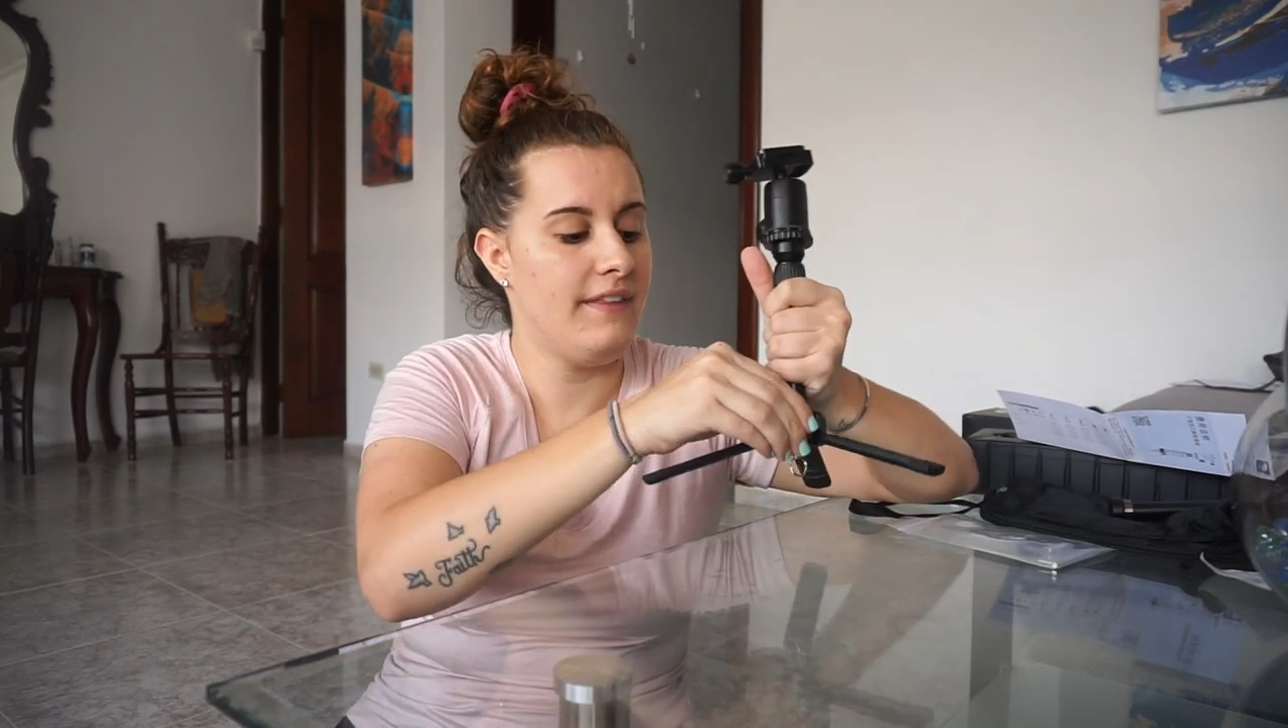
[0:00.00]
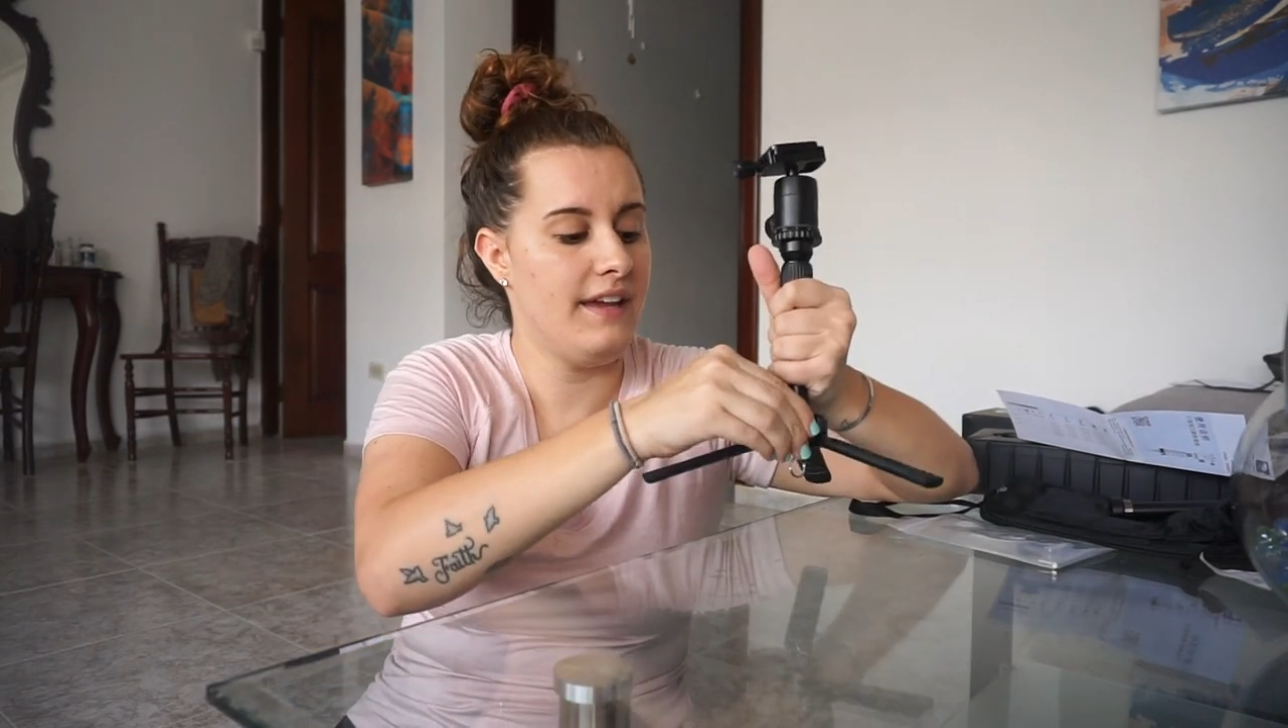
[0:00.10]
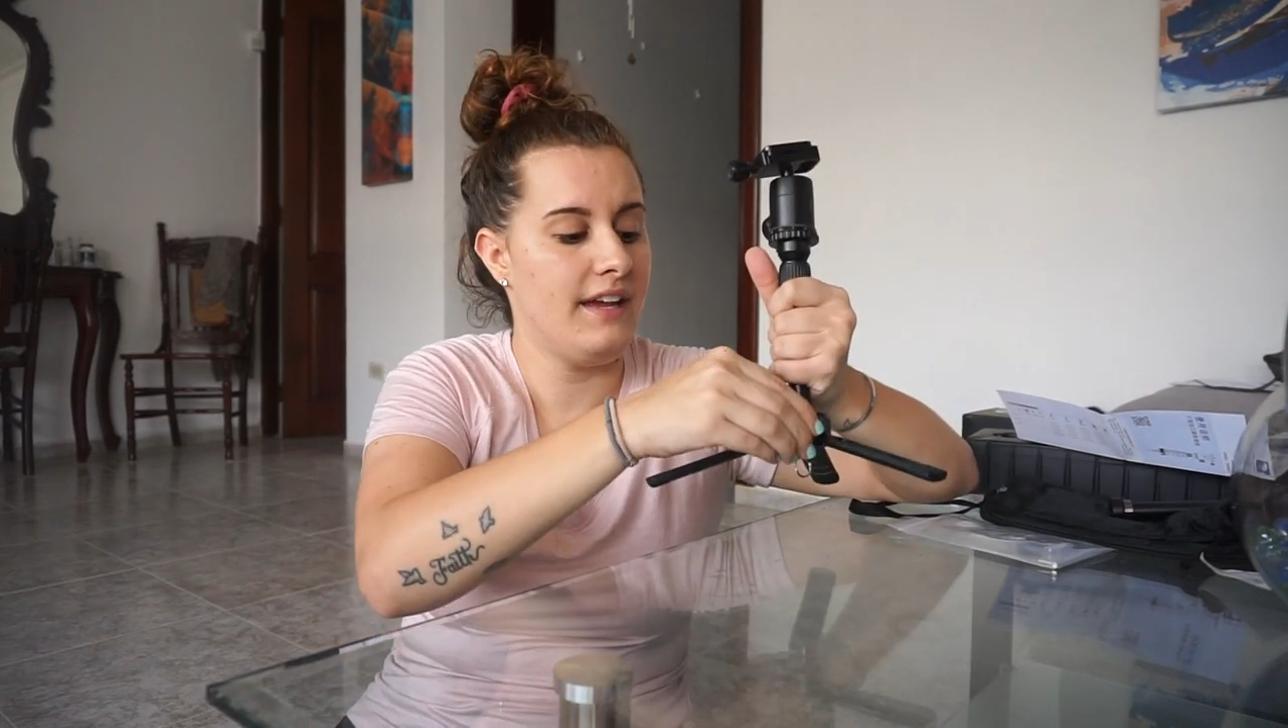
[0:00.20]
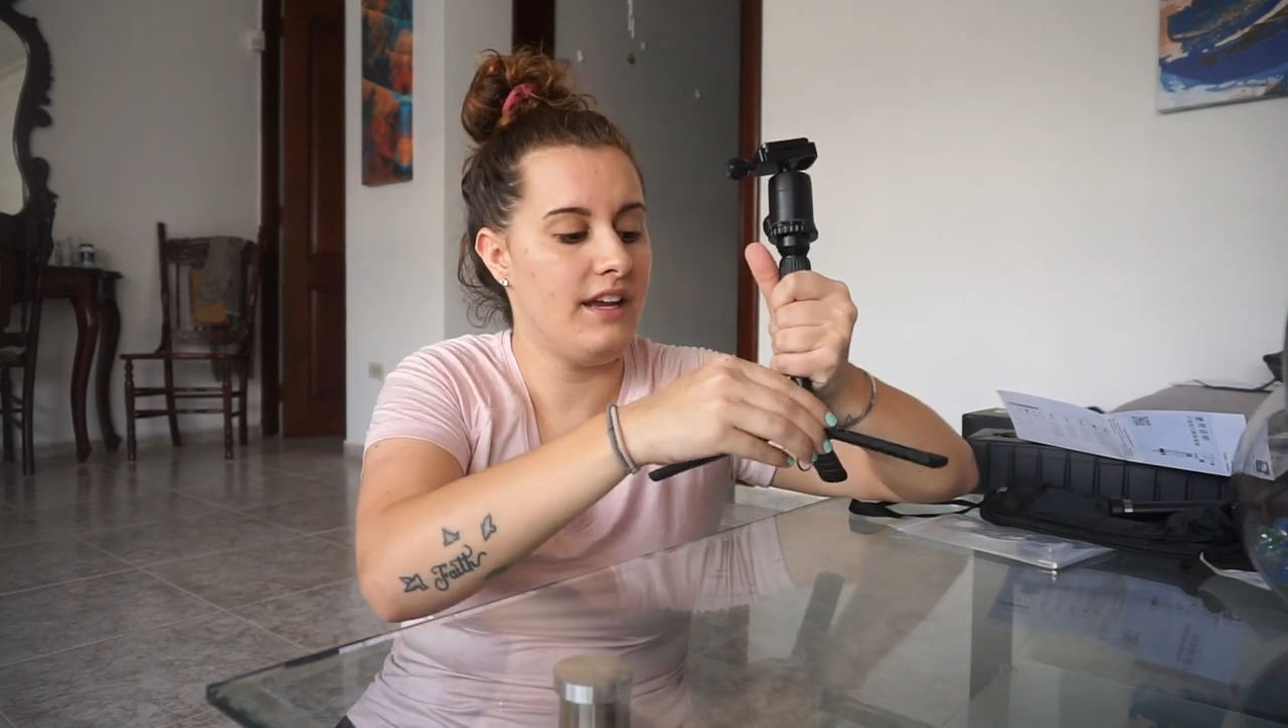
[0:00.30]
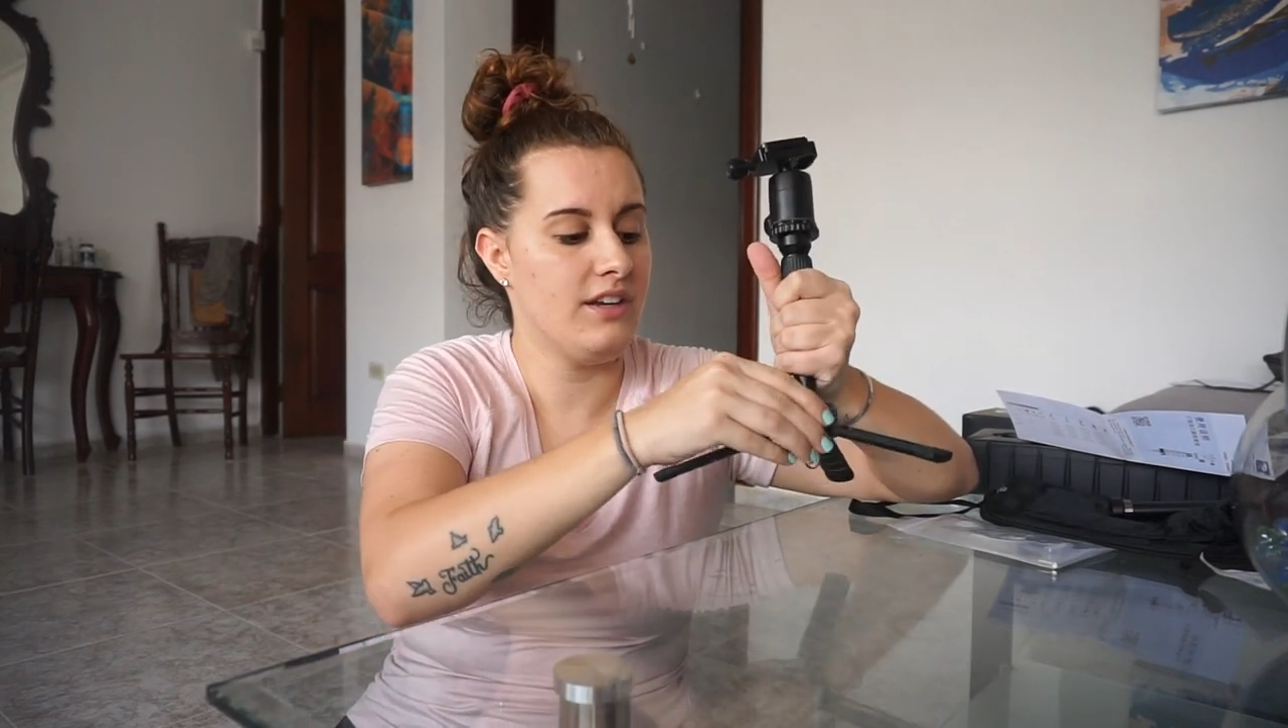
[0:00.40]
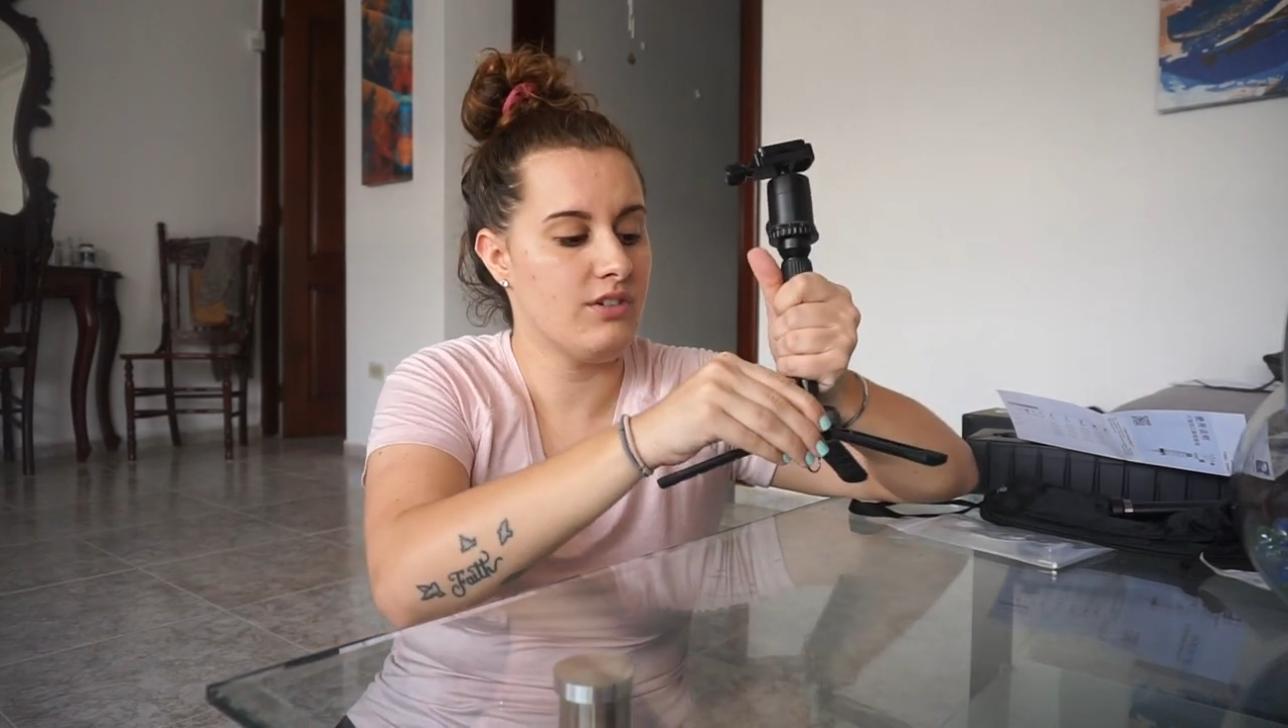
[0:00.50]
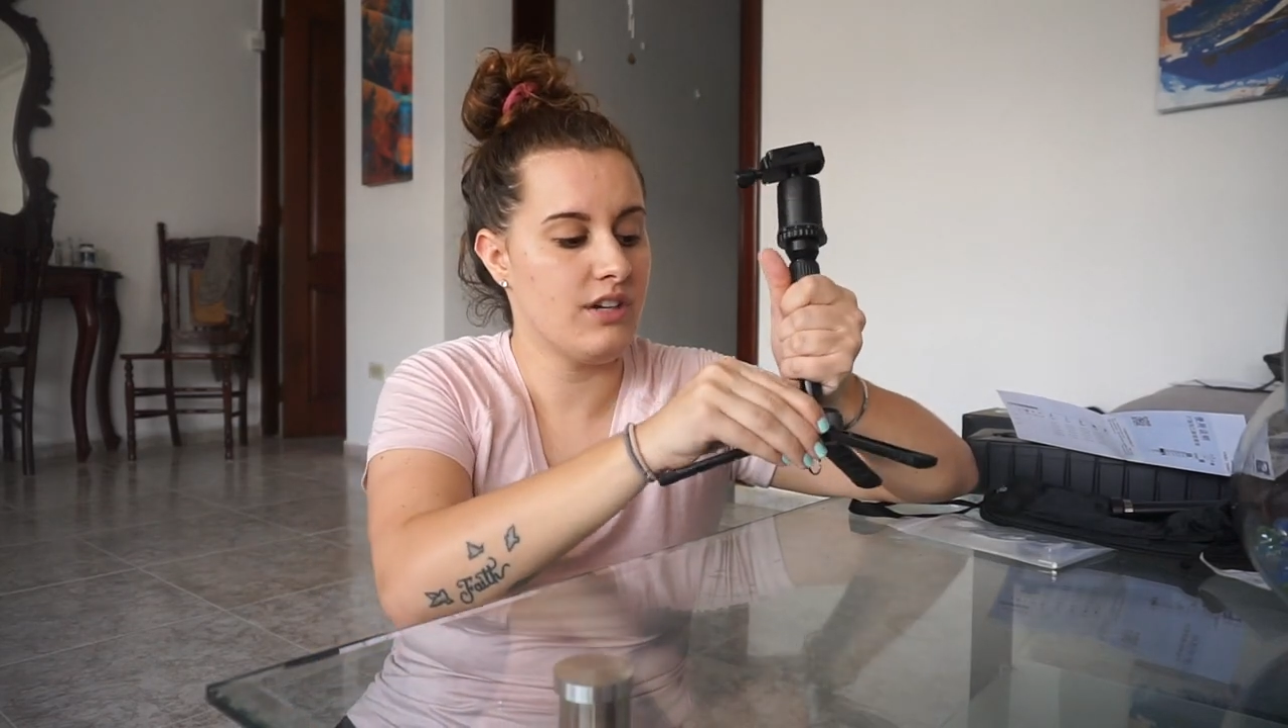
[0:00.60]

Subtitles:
then you